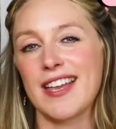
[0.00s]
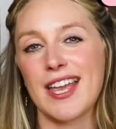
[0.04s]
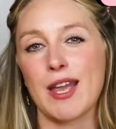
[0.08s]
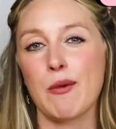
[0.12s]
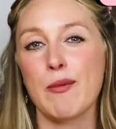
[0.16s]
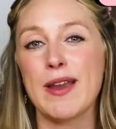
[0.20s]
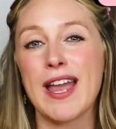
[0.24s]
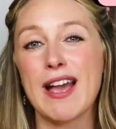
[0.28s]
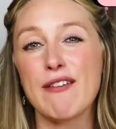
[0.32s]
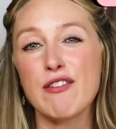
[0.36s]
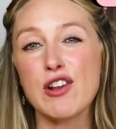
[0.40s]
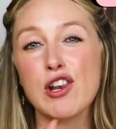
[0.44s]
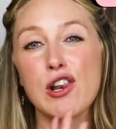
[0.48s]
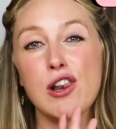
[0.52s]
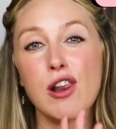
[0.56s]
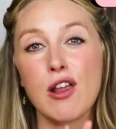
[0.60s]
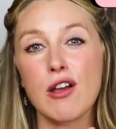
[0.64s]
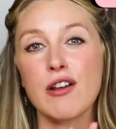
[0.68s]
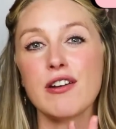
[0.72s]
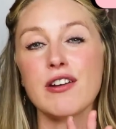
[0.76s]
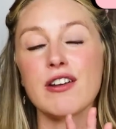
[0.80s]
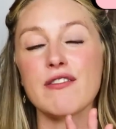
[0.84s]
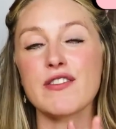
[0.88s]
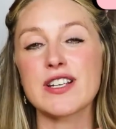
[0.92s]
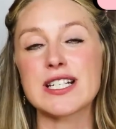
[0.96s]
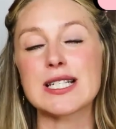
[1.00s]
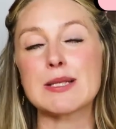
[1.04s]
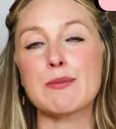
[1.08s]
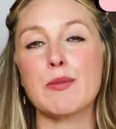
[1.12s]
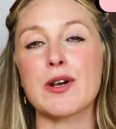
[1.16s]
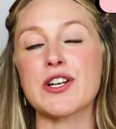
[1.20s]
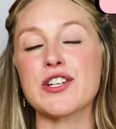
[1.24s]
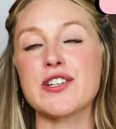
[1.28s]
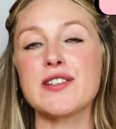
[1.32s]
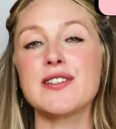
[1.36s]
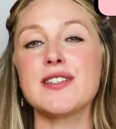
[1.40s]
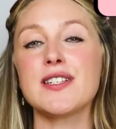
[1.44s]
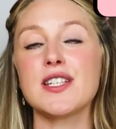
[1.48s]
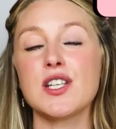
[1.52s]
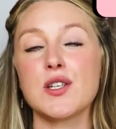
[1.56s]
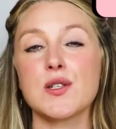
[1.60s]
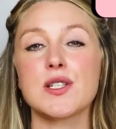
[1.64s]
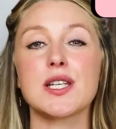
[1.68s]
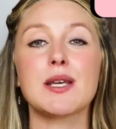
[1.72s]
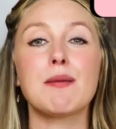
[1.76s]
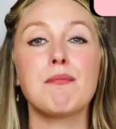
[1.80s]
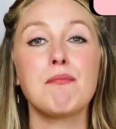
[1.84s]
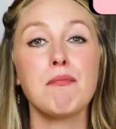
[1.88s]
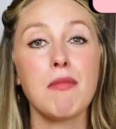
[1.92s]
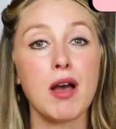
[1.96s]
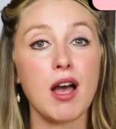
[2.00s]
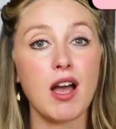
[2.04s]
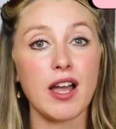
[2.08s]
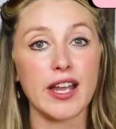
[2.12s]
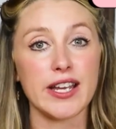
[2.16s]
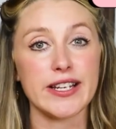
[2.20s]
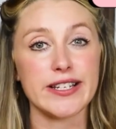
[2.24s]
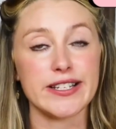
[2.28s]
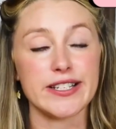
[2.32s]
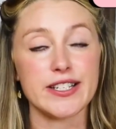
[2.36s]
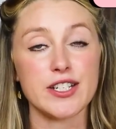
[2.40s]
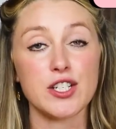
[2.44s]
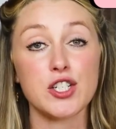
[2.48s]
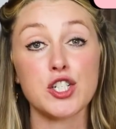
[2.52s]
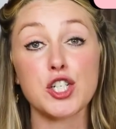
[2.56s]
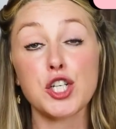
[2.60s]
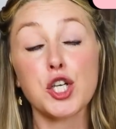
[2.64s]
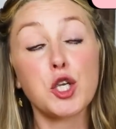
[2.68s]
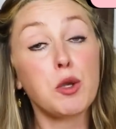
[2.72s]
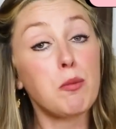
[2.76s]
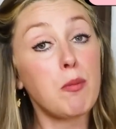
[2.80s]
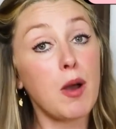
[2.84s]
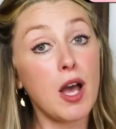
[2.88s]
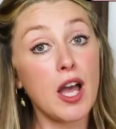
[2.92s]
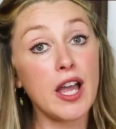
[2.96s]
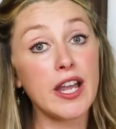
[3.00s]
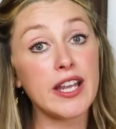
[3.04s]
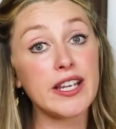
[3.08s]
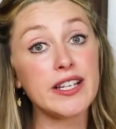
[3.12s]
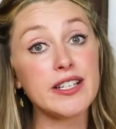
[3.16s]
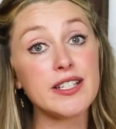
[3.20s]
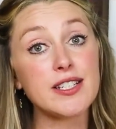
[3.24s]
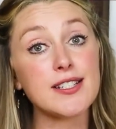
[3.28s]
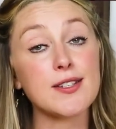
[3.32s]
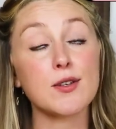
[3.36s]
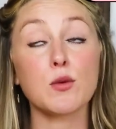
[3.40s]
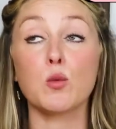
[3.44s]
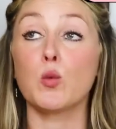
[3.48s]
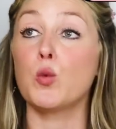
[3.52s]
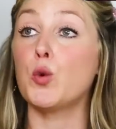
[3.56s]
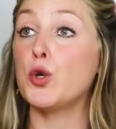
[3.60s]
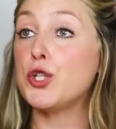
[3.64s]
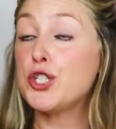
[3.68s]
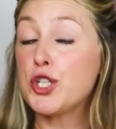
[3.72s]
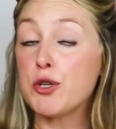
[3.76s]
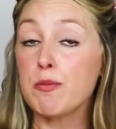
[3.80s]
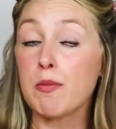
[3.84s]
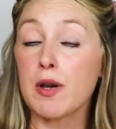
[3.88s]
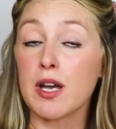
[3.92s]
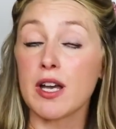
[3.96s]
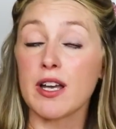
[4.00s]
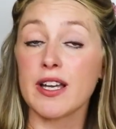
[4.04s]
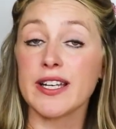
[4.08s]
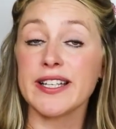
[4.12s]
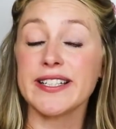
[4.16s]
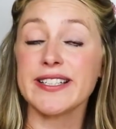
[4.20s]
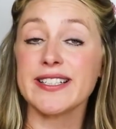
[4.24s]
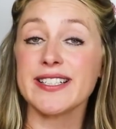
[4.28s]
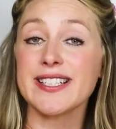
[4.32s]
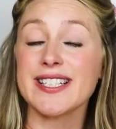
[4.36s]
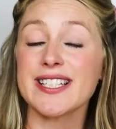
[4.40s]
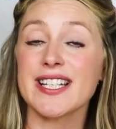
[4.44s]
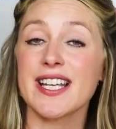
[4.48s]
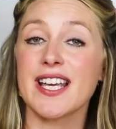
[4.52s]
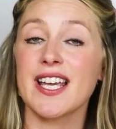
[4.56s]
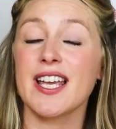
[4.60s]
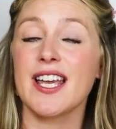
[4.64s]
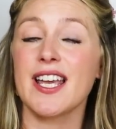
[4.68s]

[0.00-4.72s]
Okay, we have a lot of expressions using mind. Do you mind? Would you mind?